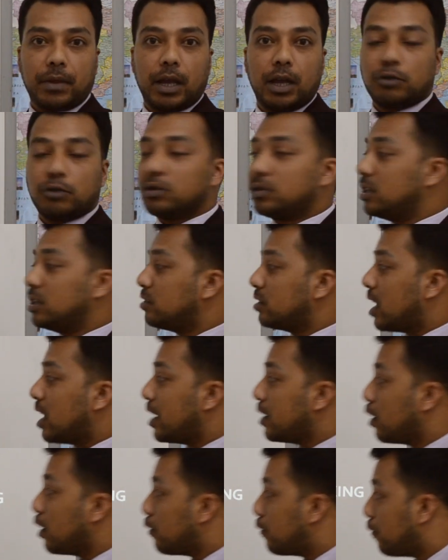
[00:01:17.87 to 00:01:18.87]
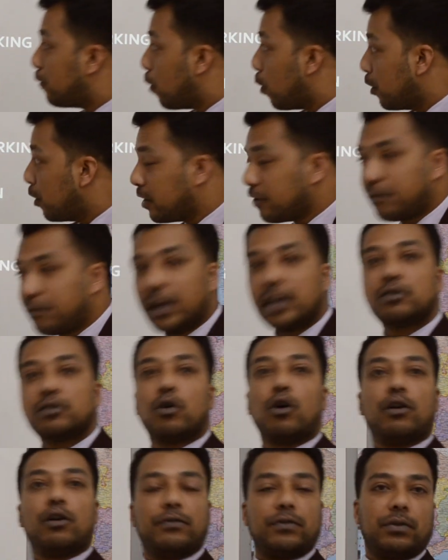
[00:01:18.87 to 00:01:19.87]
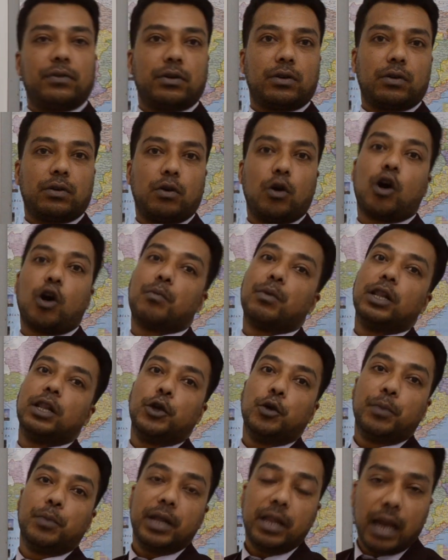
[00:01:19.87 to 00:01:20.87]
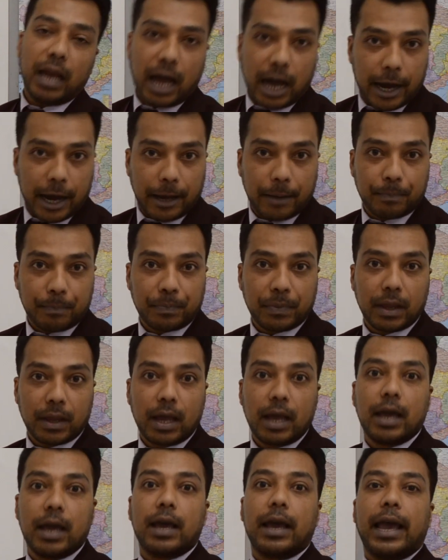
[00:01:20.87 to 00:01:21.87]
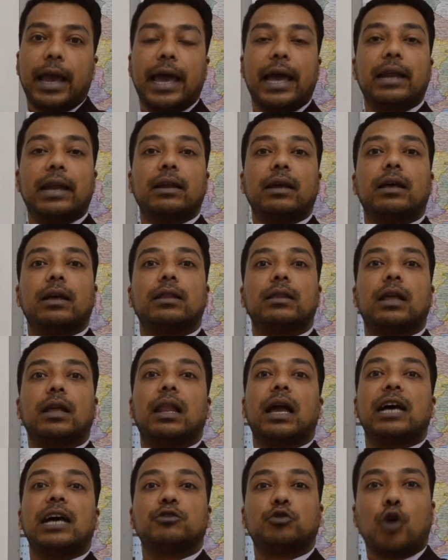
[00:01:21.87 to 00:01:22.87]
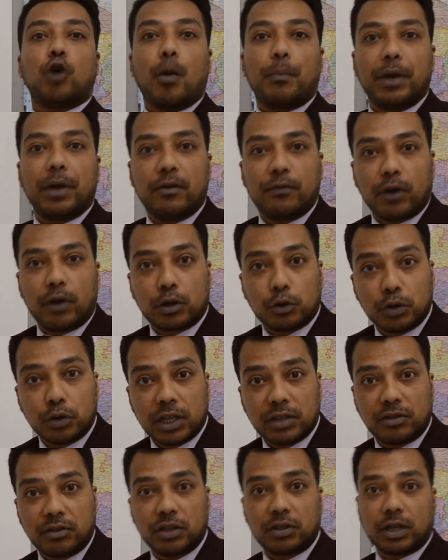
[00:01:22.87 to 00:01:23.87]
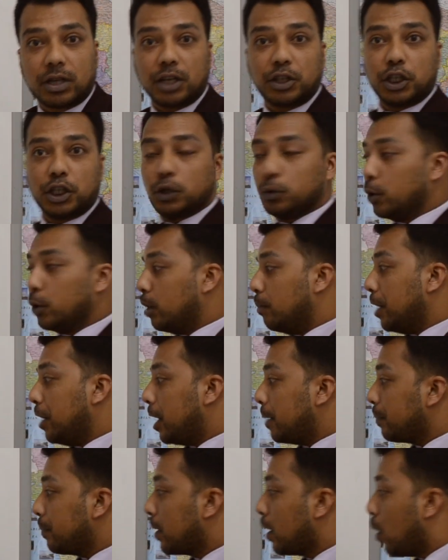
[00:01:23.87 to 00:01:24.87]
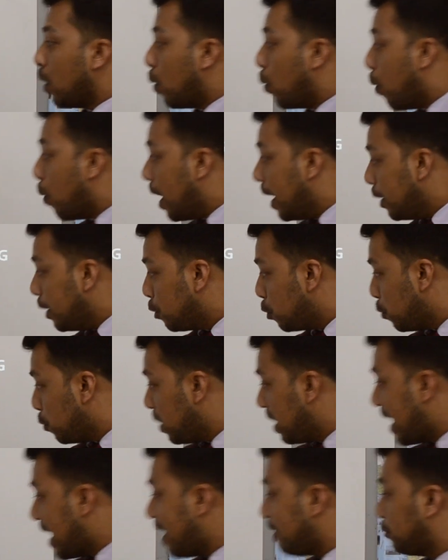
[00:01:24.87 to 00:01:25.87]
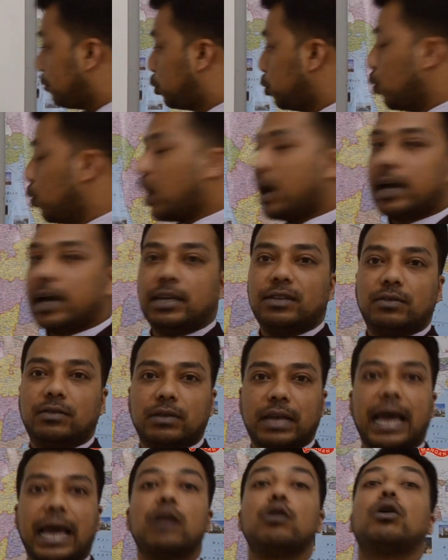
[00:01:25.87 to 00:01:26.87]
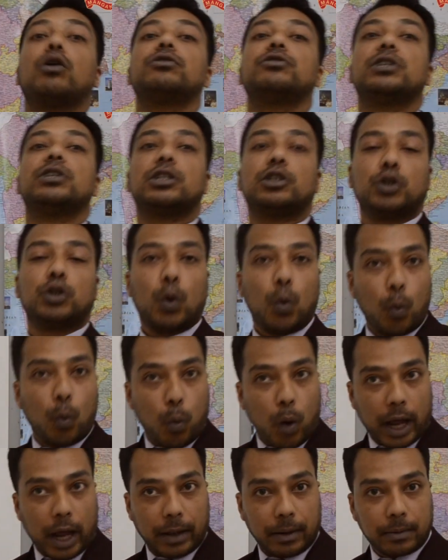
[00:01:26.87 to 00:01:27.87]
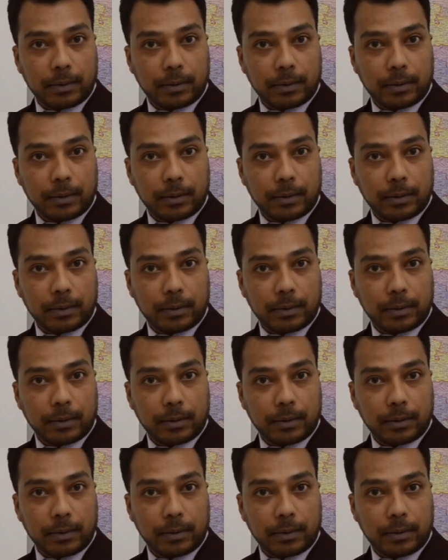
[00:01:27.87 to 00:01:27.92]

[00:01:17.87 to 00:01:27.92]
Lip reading: So these are your four defects of normal human eye. And the last topic for today's discussion will be why do we have two eyes and not just one.